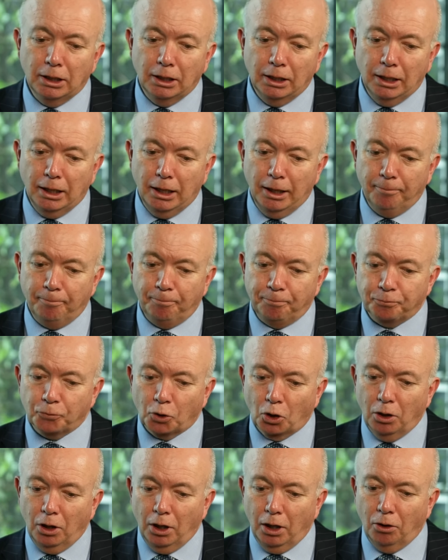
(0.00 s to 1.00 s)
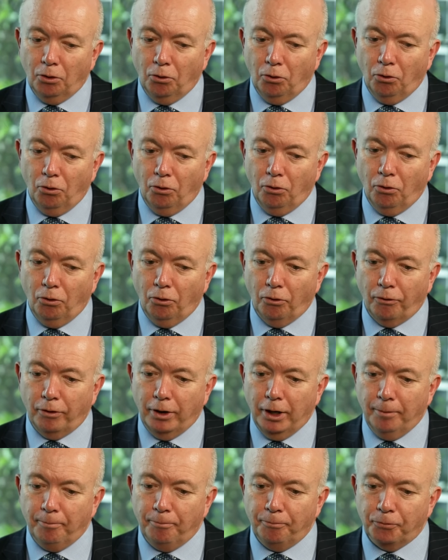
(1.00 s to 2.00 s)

or